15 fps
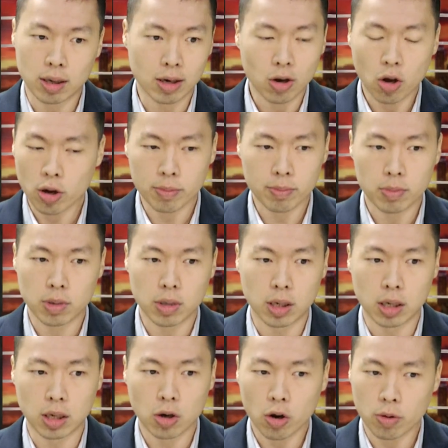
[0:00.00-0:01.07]

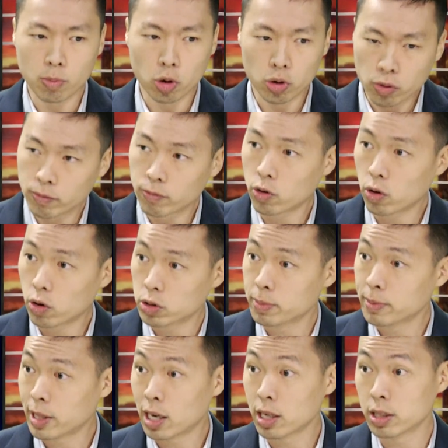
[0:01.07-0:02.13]
lot more room for
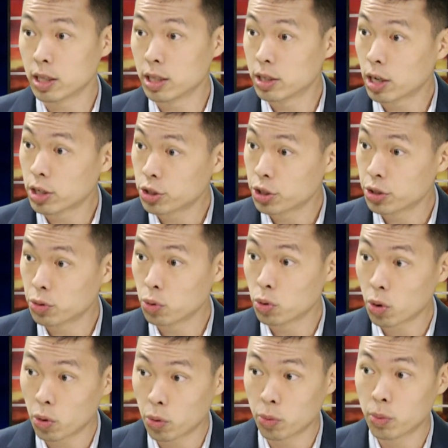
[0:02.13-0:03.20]
hospitality industry to
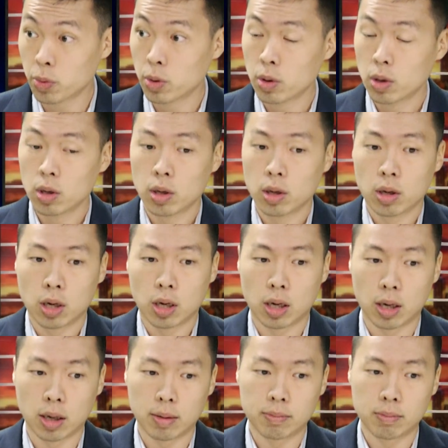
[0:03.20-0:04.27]
grow.
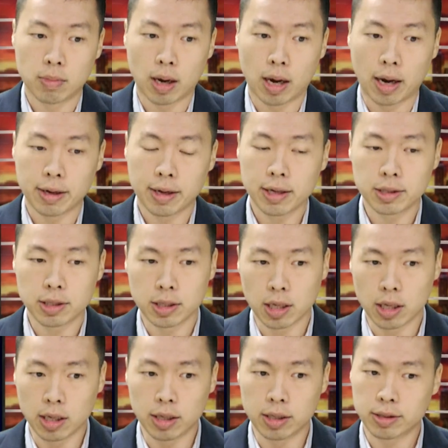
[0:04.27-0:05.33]
I guess
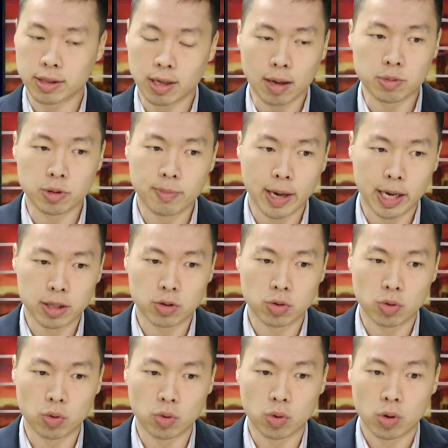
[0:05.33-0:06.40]
it comes back
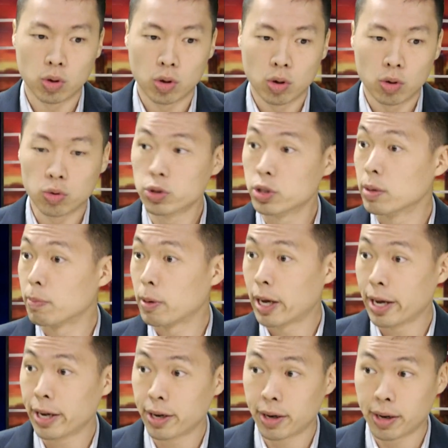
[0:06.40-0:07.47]
to who's the
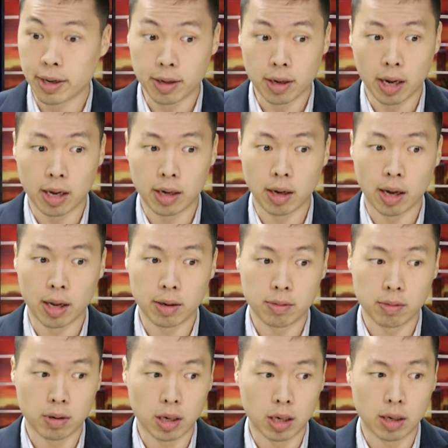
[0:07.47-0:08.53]
player and
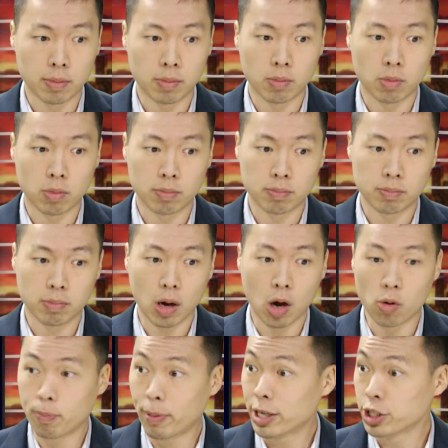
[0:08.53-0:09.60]

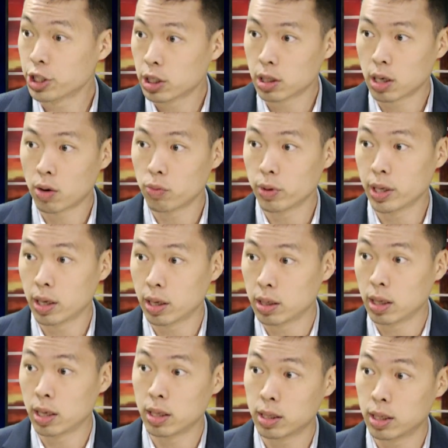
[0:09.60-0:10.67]
how passionate are we
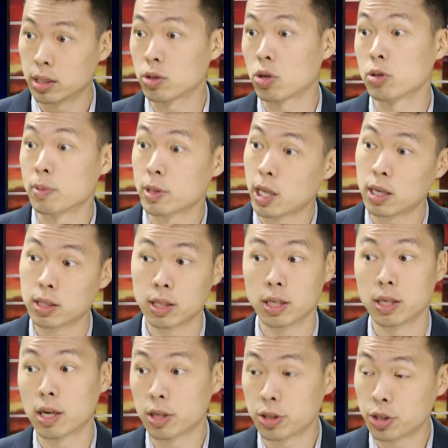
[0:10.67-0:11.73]
in this hospitality
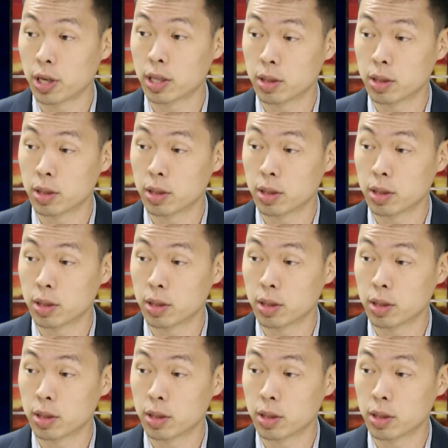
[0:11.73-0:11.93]
industry at the